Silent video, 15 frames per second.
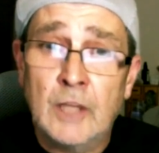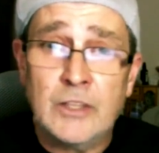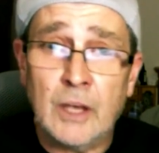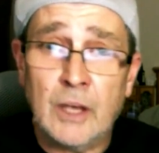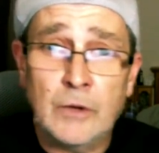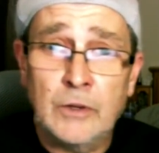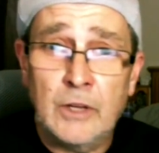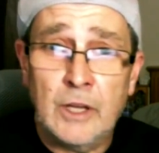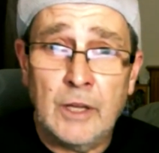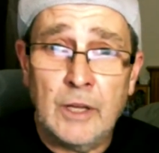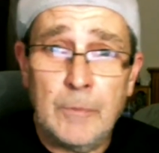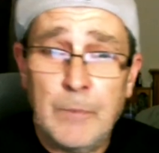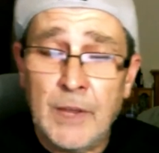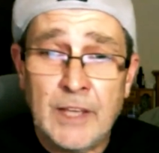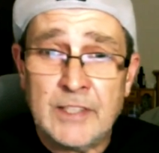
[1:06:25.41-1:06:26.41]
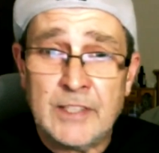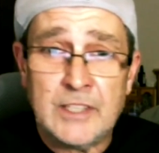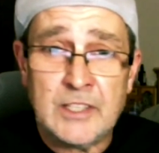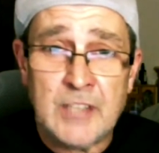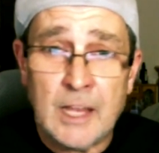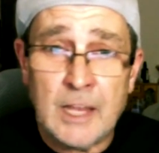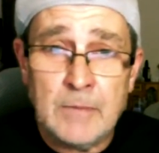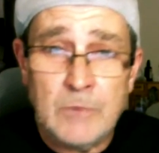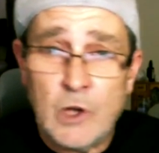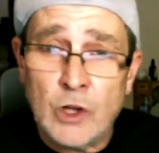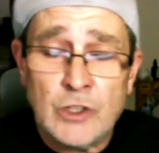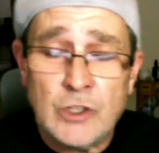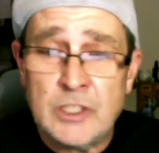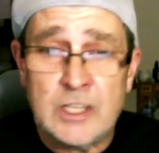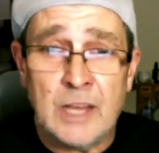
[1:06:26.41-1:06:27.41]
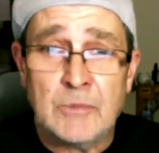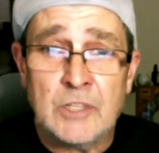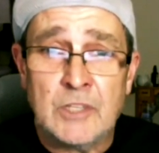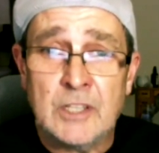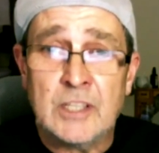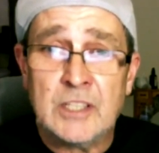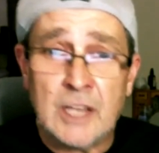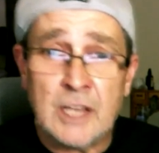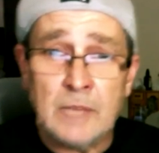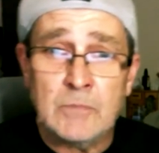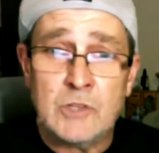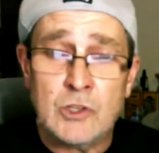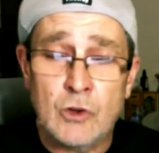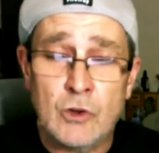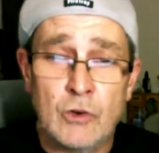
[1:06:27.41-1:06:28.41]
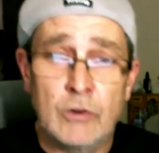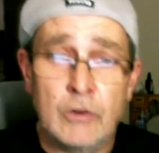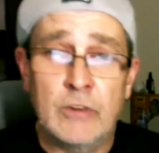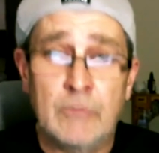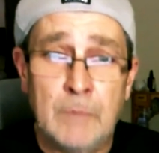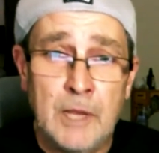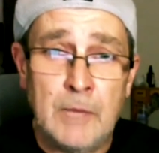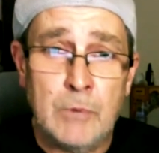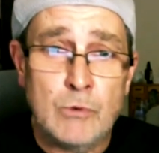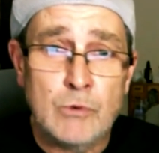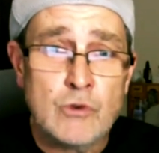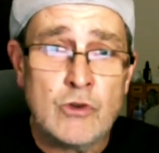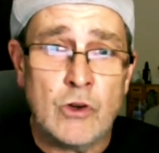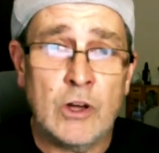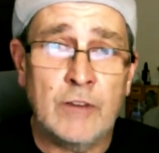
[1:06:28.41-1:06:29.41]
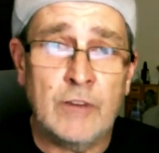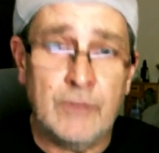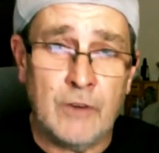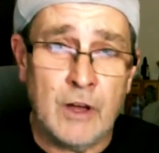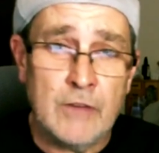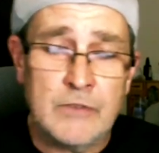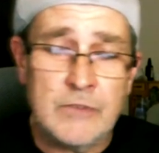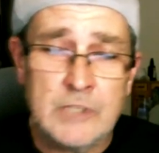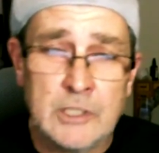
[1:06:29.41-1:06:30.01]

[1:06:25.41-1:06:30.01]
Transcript: So it's the same concept and the same story of people trying to fight for